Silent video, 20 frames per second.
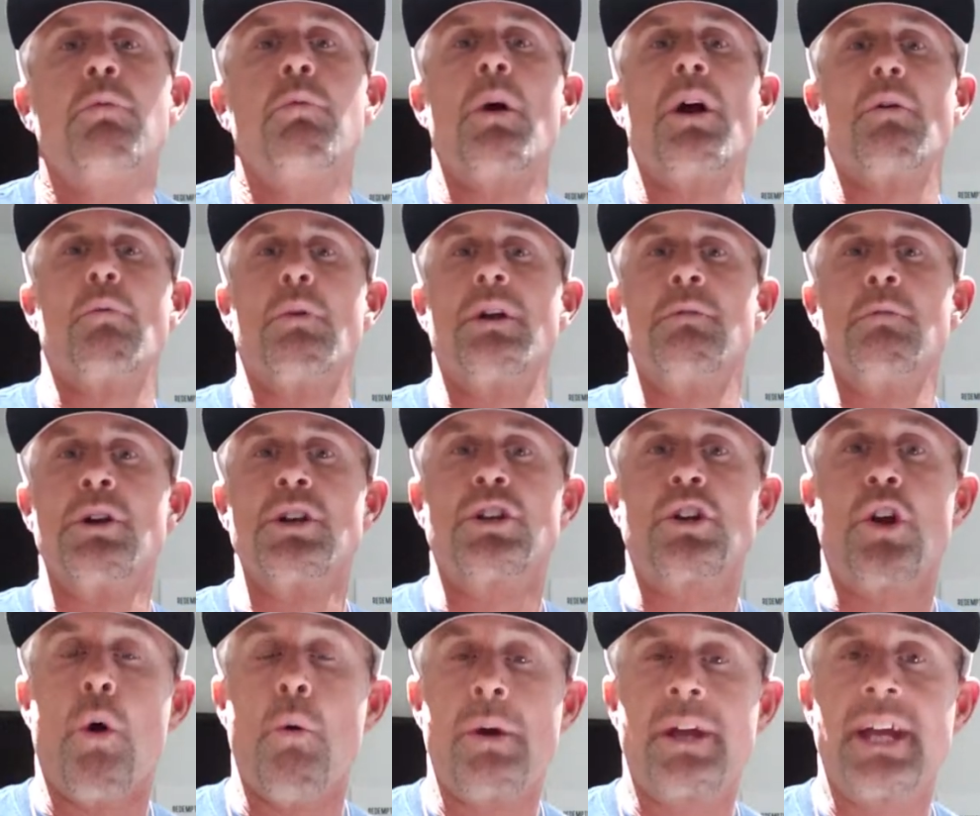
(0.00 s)
where when we're
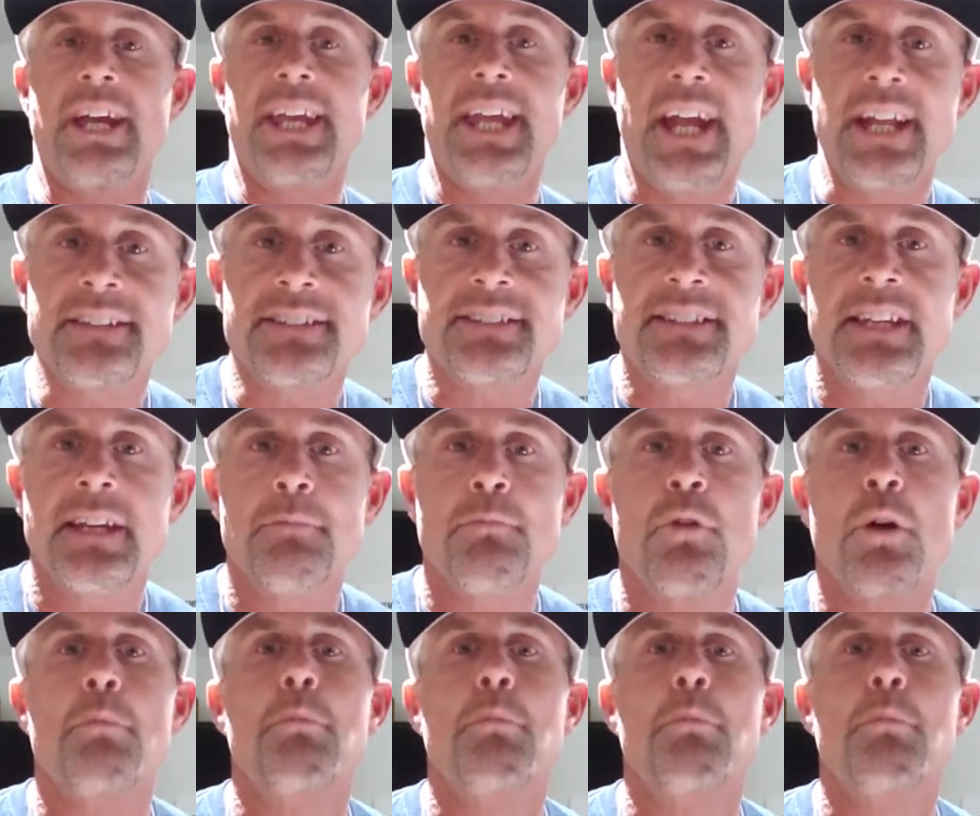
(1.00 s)
going against him,